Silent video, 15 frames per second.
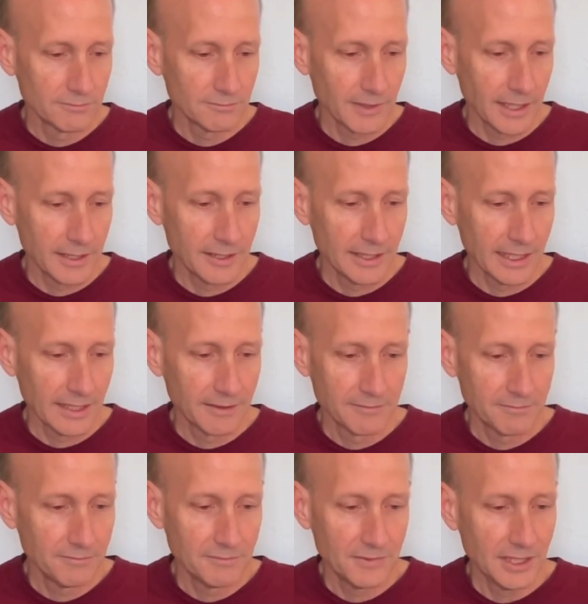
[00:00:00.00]
I think,
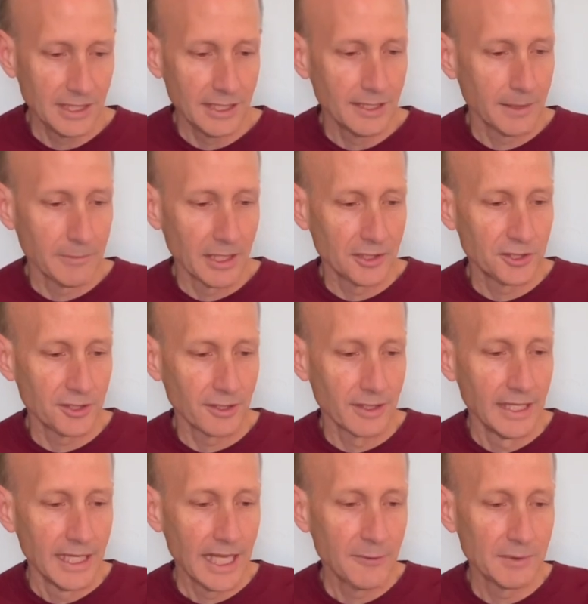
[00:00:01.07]
T, I'm not sure.
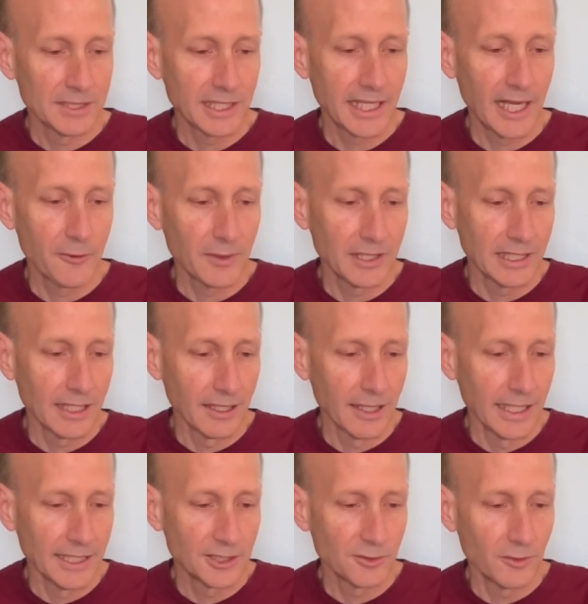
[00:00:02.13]
Anyways, I can't read that
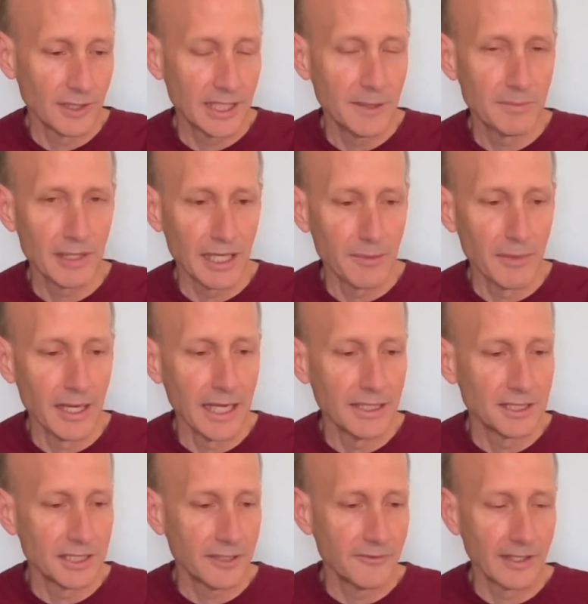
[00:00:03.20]
line, so we'll keep that in mind,
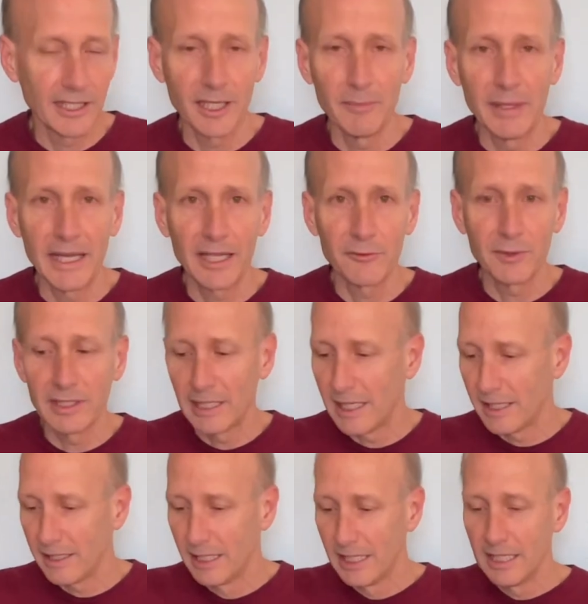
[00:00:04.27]
see if I can come back and read
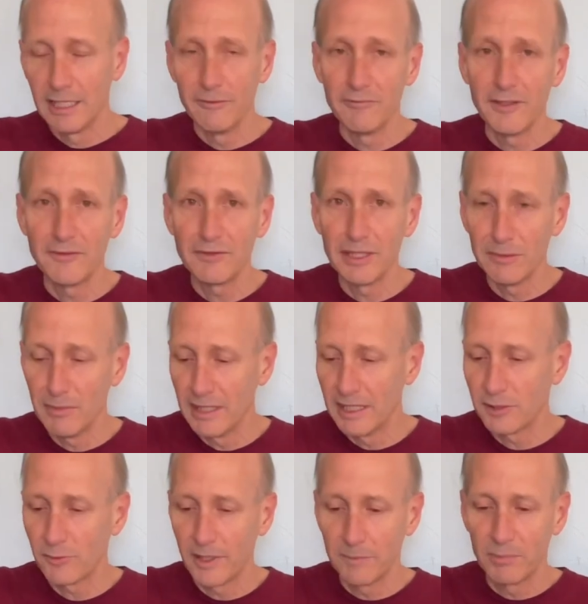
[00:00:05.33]
that in 15 minutes
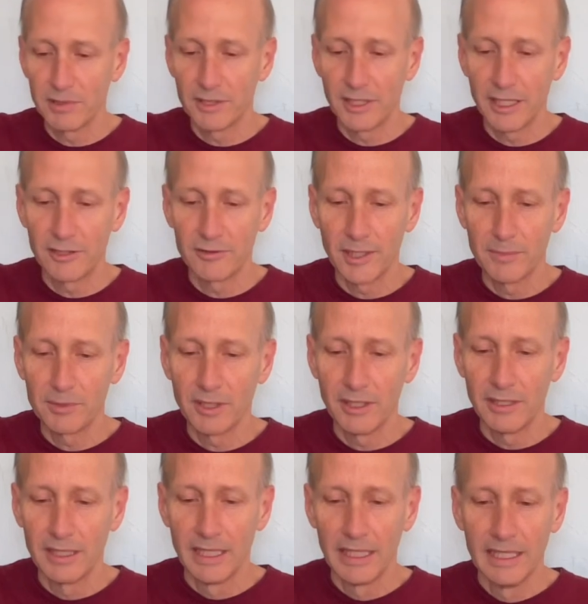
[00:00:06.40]
when I put the eye drops
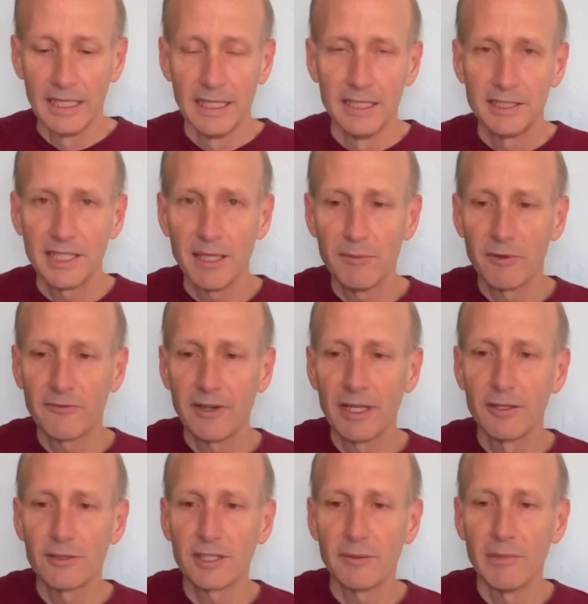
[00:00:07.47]
on. Same if I
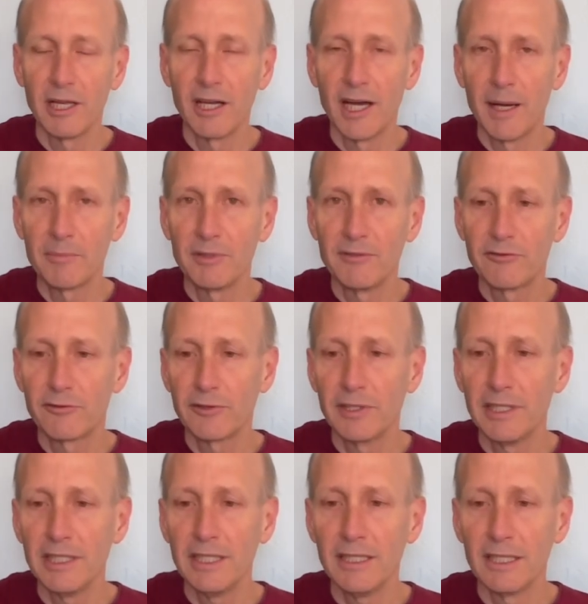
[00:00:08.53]
looked at my
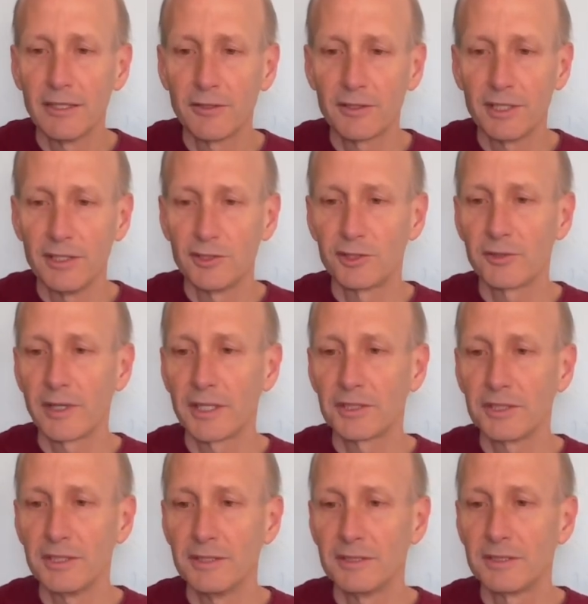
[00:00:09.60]
OptiFree and looked at
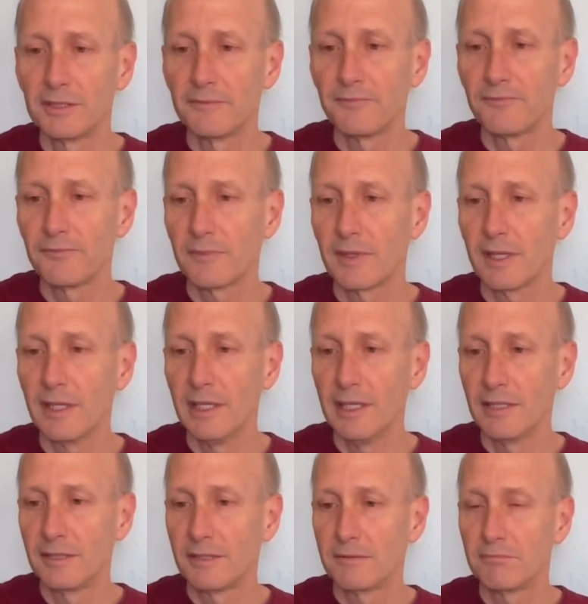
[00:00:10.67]
instructions,
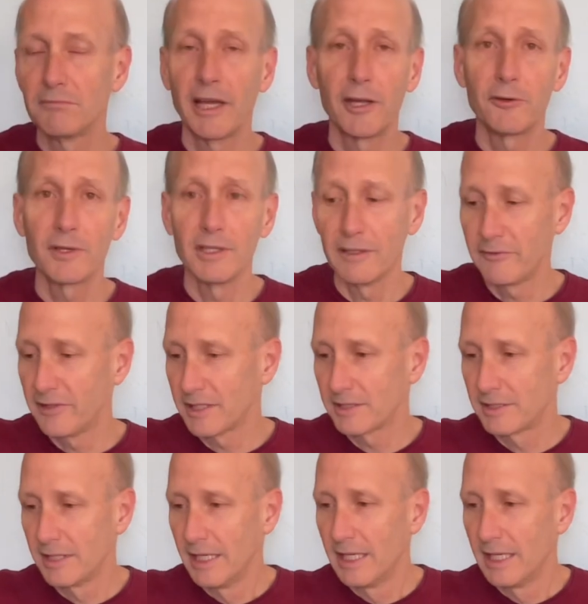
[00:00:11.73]
it's hieroglyphics.